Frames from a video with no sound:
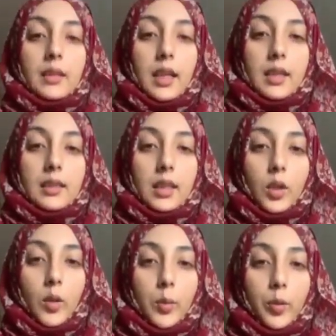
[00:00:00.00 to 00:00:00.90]
the next
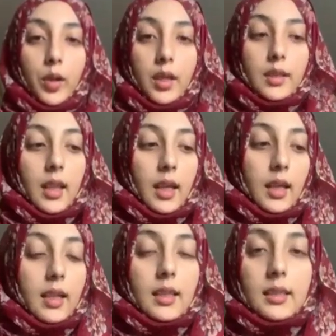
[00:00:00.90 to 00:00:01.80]
thing you want to put in
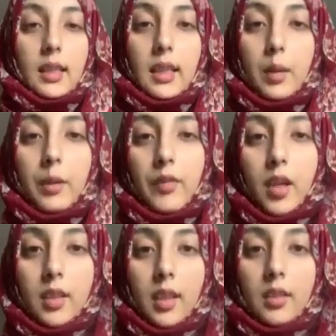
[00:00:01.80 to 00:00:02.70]
there is a little bit of
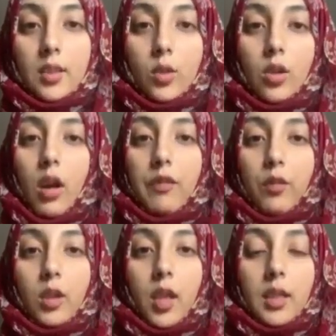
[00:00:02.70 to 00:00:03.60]
onion. So not a
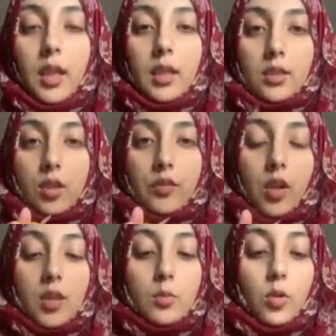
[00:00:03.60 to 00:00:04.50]
full onion, so you've
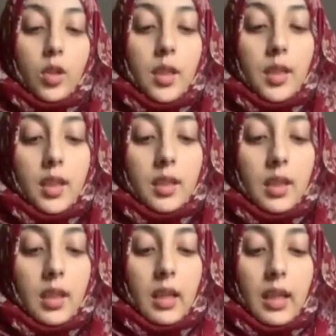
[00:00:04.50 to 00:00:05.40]
got a small onion.
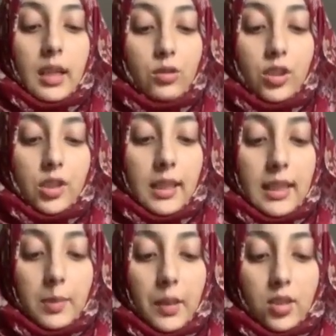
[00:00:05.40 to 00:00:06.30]
Literally just a
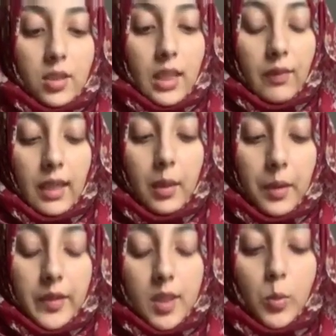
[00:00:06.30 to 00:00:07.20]
little bit, just to give a little
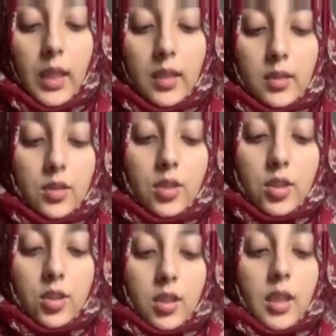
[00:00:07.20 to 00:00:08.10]
bit of sweetness to
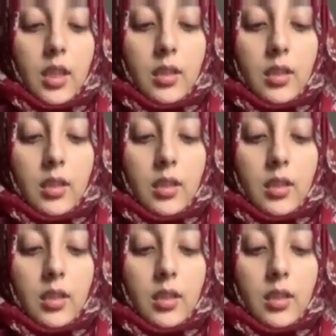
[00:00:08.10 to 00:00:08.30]
the chutney,